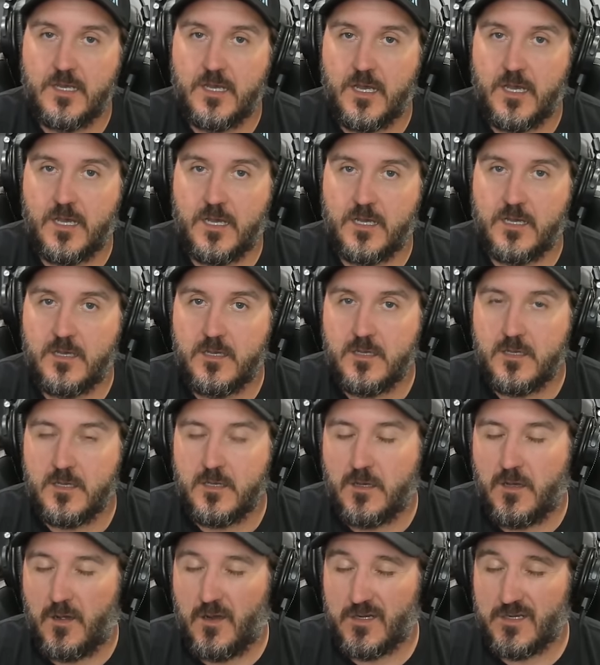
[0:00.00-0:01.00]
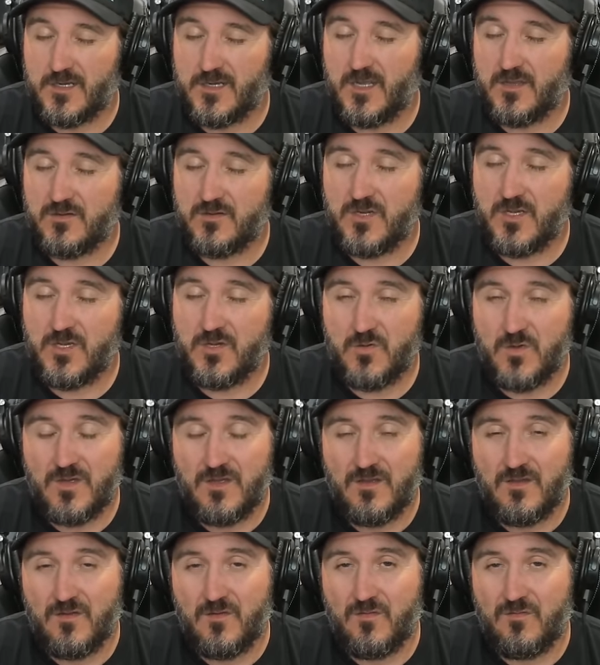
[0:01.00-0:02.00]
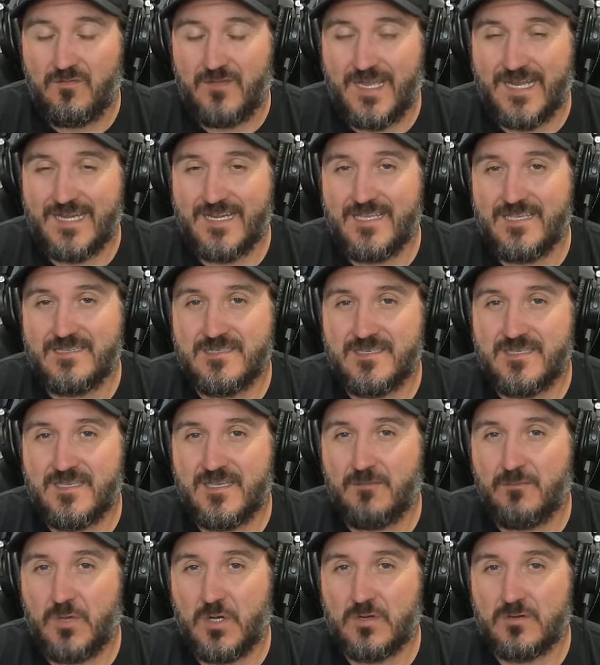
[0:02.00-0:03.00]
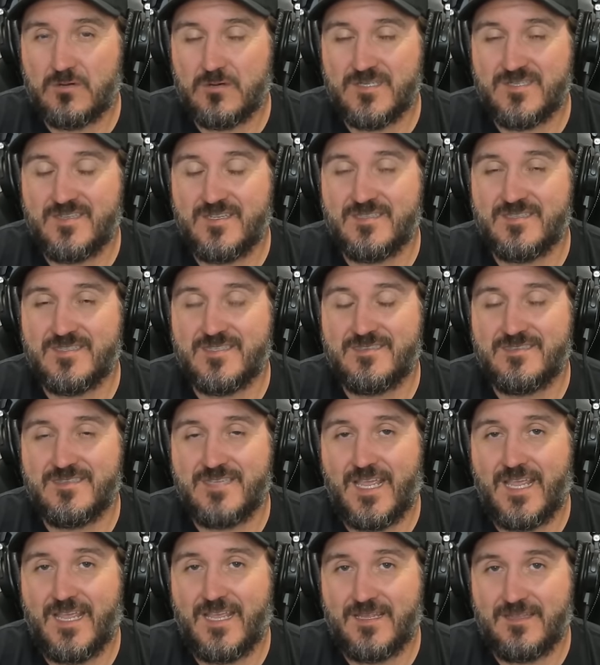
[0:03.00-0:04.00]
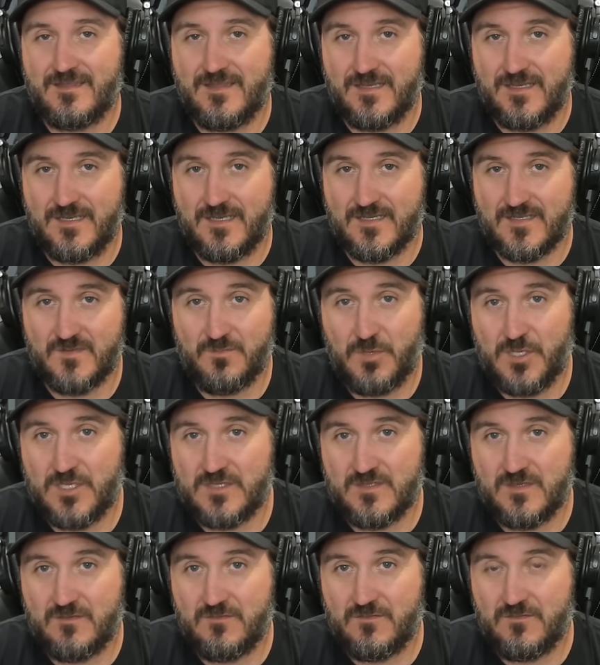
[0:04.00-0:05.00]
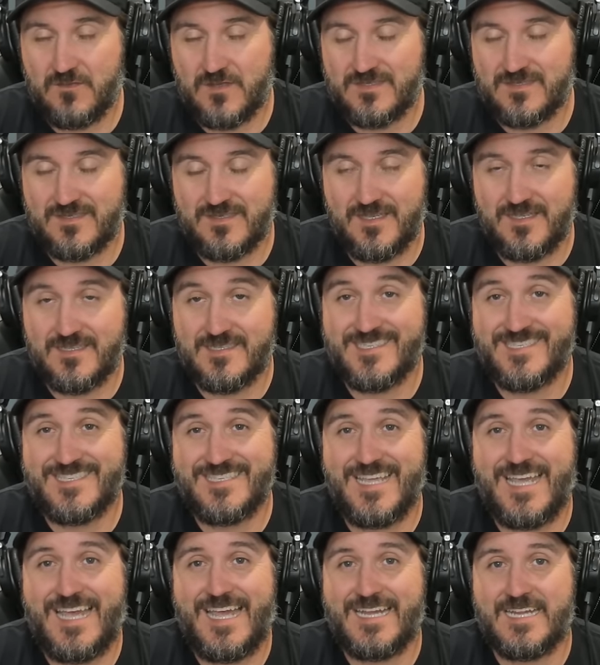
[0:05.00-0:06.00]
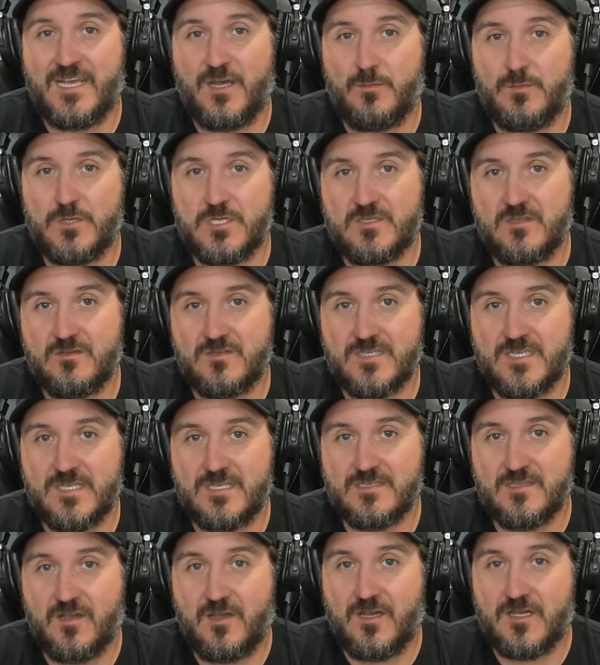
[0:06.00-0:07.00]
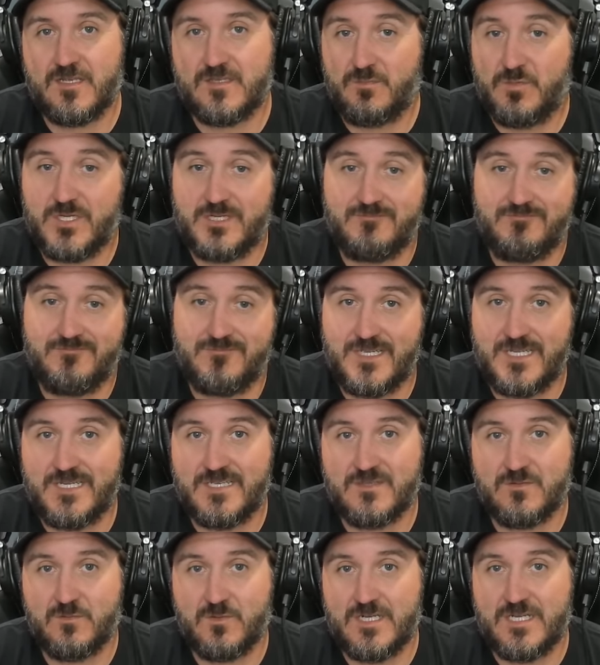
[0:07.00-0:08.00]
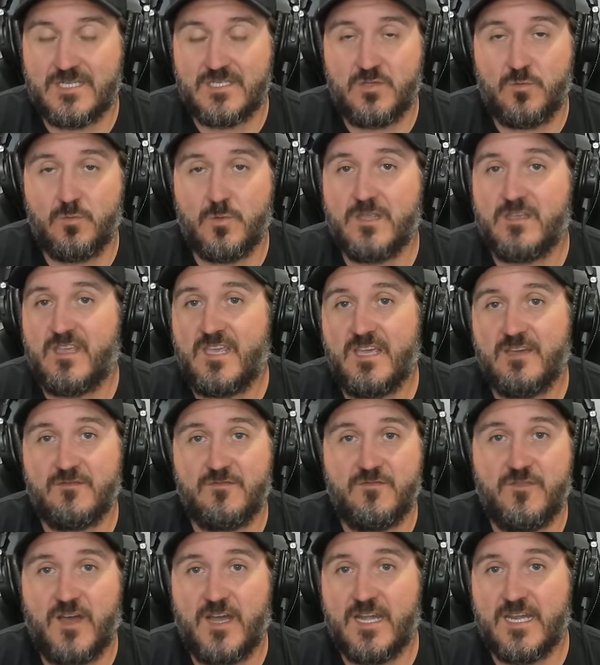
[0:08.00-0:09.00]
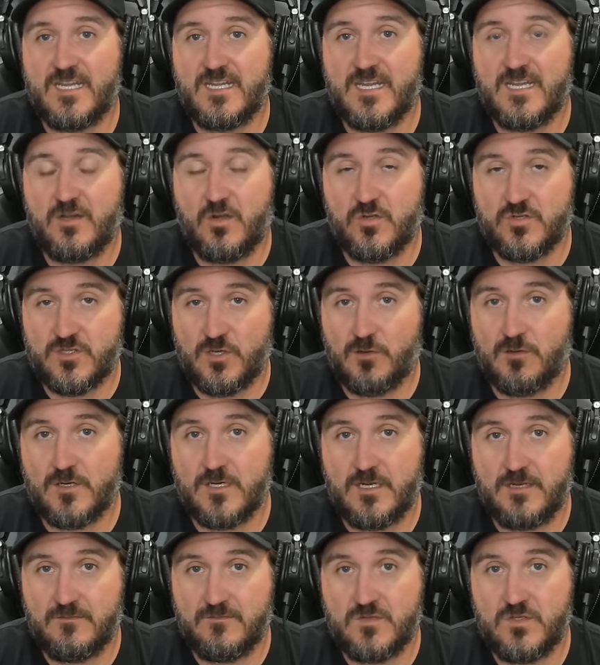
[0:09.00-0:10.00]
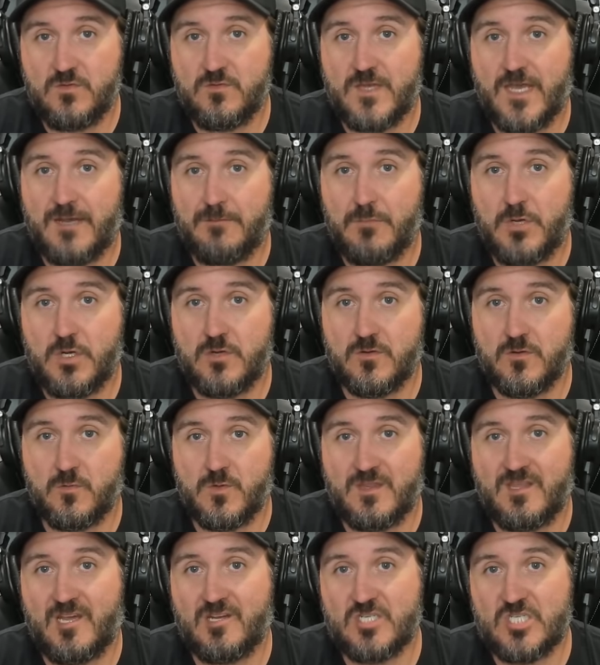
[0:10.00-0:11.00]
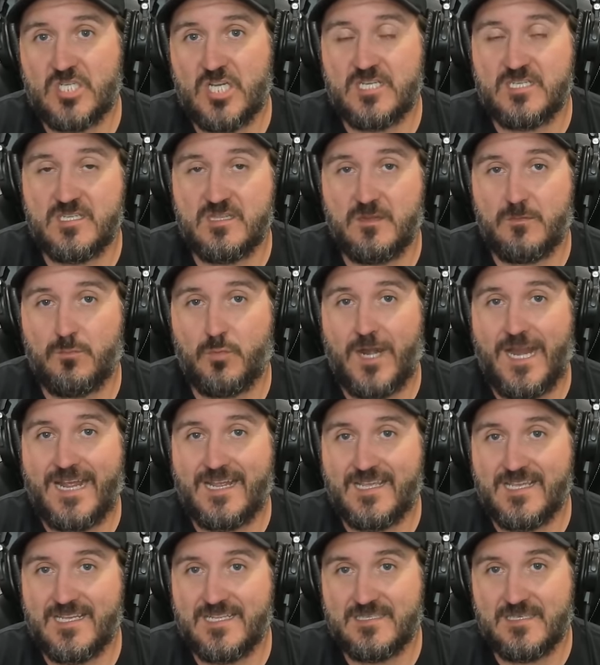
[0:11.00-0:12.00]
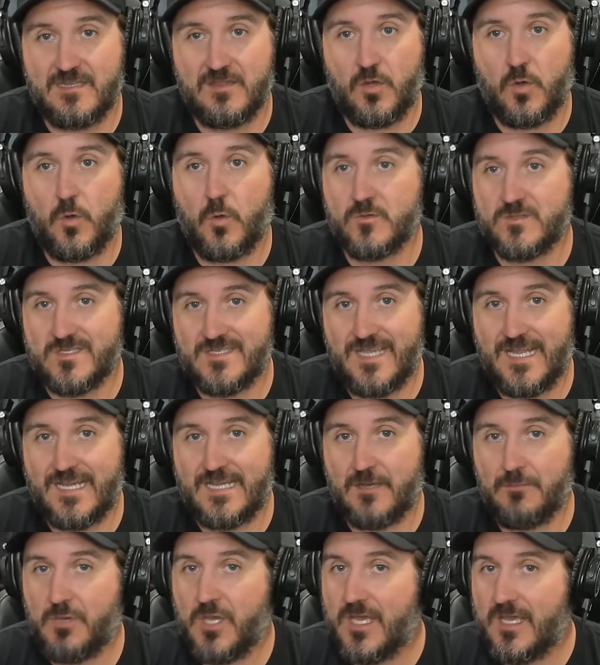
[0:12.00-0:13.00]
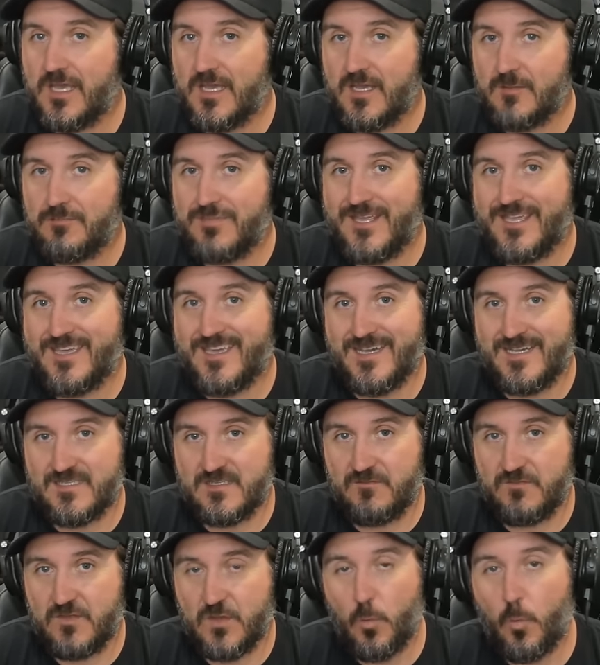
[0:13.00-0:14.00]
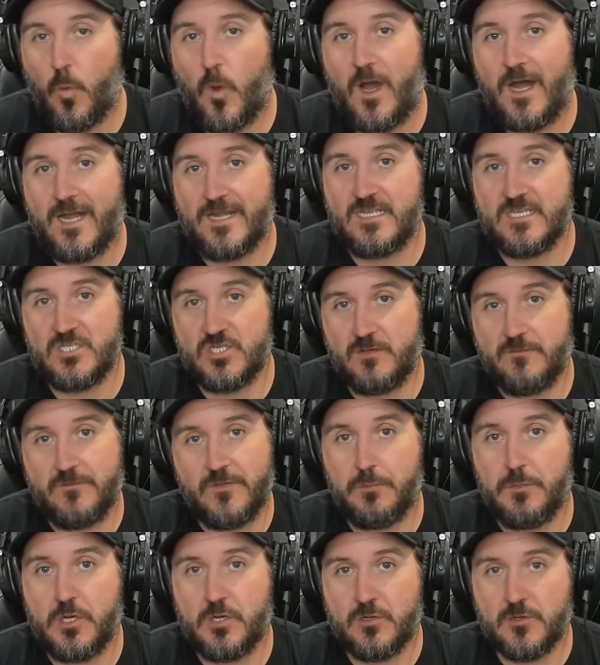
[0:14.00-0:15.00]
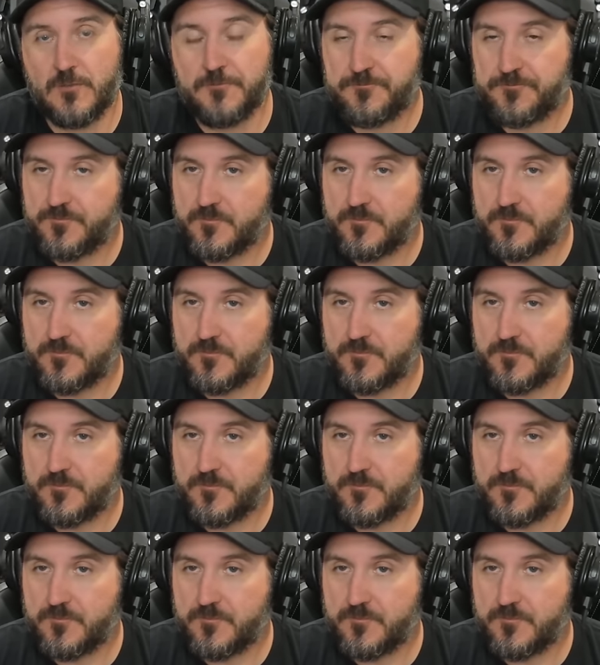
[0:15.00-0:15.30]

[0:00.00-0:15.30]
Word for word: Uh, on another note, that ECM motor is insanely expensive. It's it's sad how much those things cost, but it is what it is. You really can't find an alternative to that motor without changing the brackets and the whole setup because of the wattage of the motor.